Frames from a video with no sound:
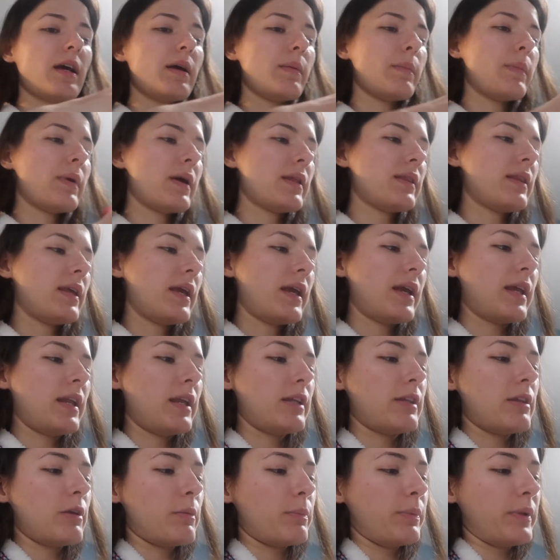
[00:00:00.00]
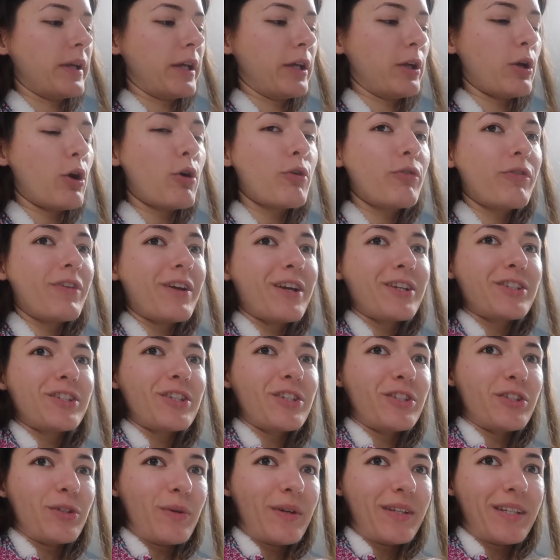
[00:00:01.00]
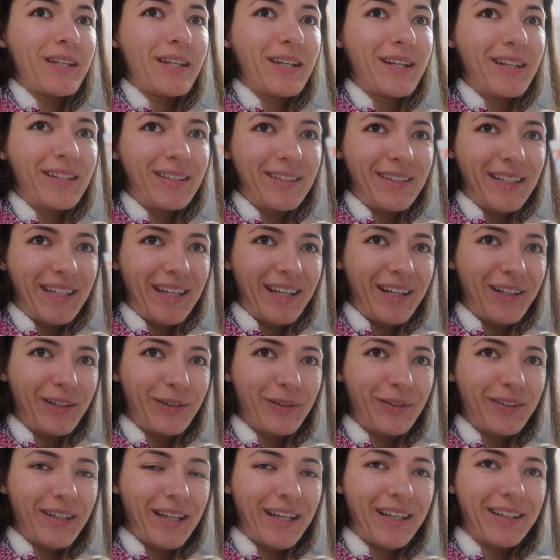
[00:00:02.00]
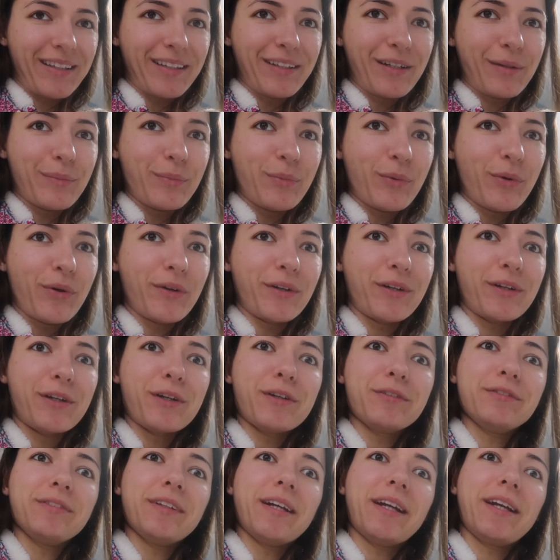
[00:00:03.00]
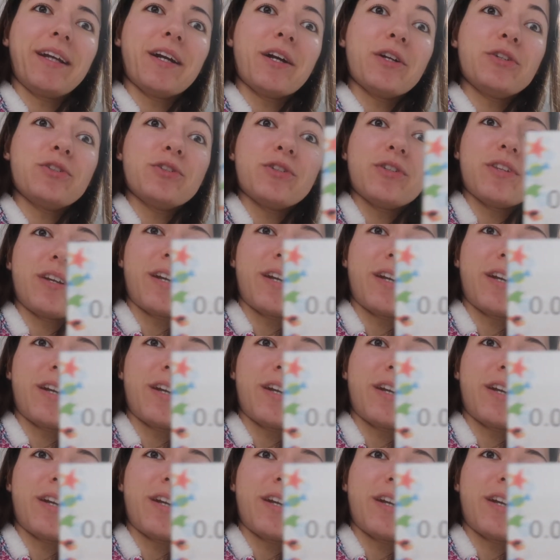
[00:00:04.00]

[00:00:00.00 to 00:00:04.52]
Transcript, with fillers: But they could either play Go Fish, so I did include like a little border of like under